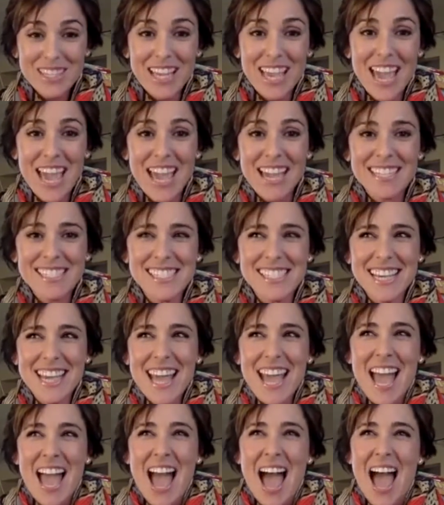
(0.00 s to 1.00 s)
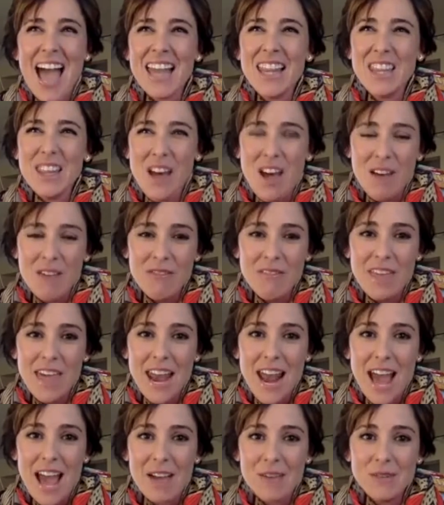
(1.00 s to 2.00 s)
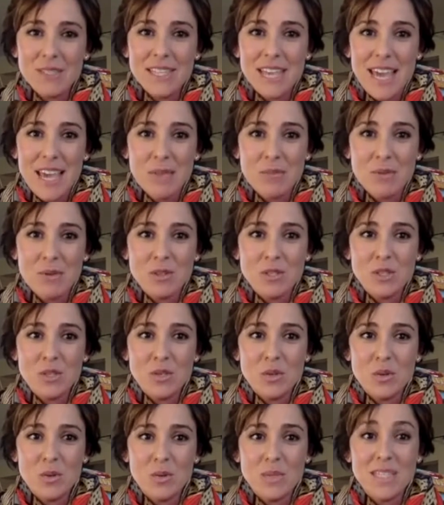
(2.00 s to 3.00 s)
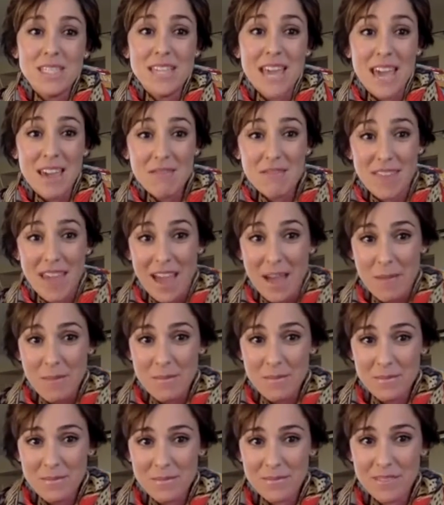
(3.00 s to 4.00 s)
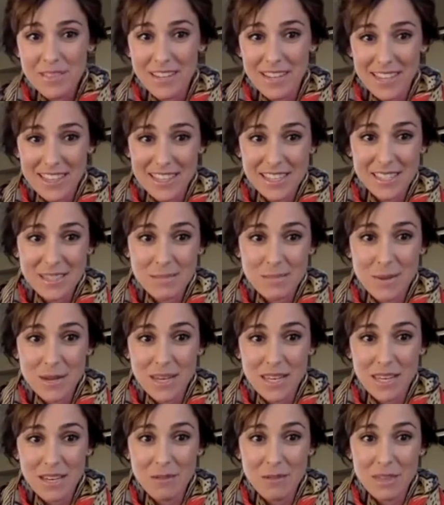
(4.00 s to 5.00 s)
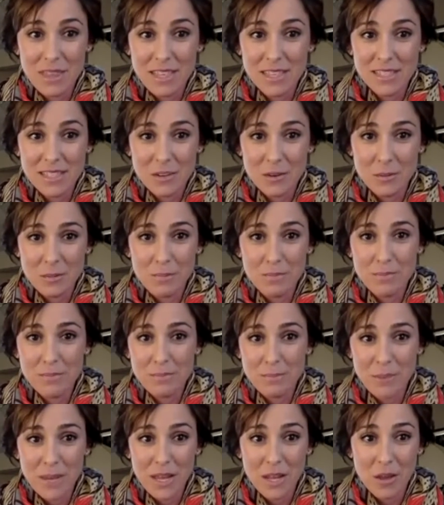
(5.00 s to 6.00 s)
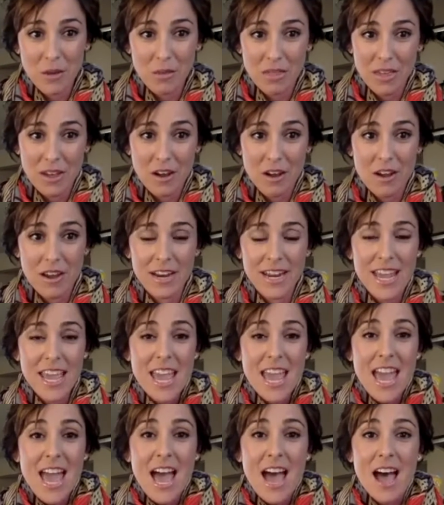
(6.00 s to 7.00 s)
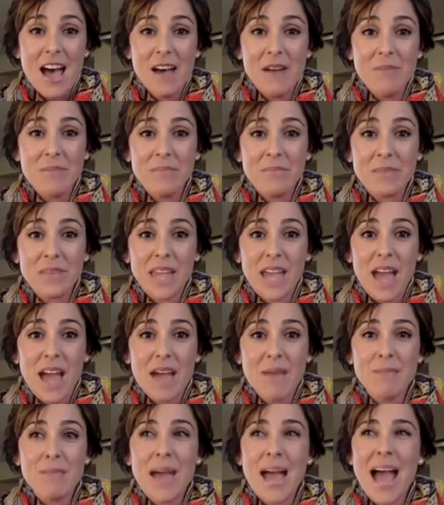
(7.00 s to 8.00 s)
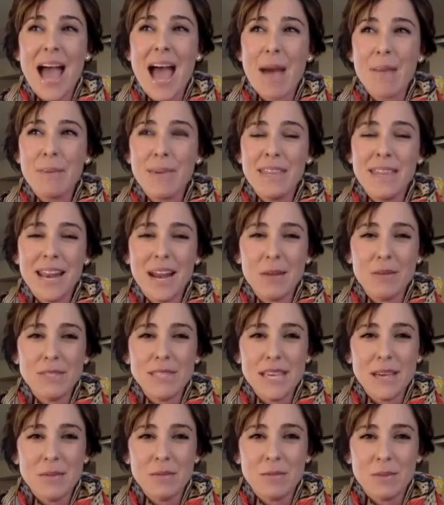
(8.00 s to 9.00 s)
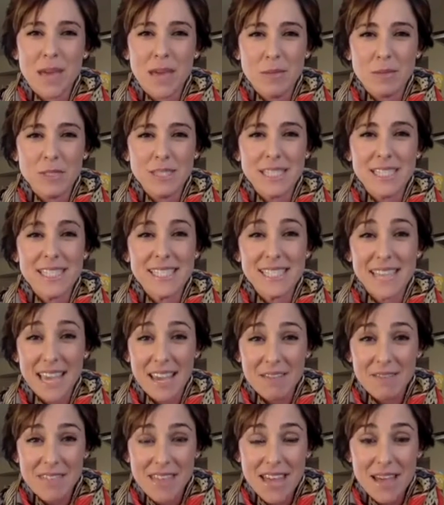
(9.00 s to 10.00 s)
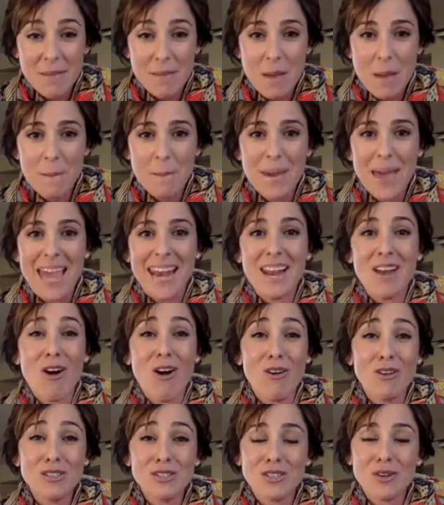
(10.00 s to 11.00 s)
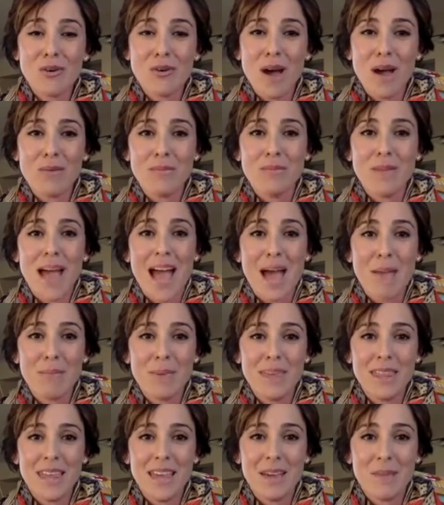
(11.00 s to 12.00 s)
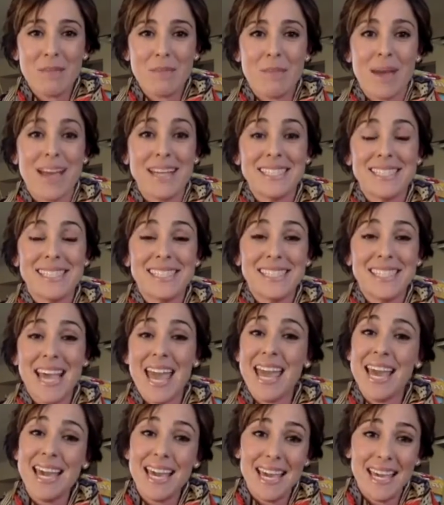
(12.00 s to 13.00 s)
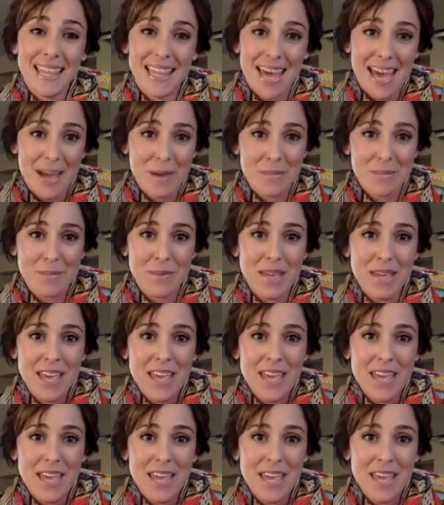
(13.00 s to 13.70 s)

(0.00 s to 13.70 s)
And I love that I was able to save them. Look at this monkey with his little pillow thing on. I'm happy that I was able to save them. And it also, I'm happy that by taking them,